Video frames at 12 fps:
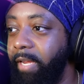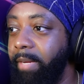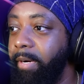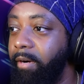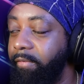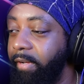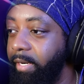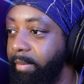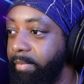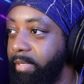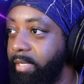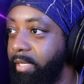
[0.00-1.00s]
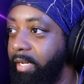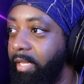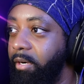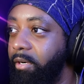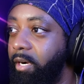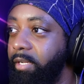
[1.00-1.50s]
female Venoms, and
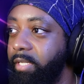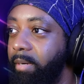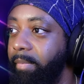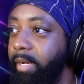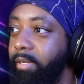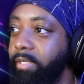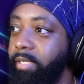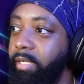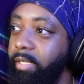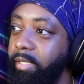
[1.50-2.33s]
this, they're called. This is probably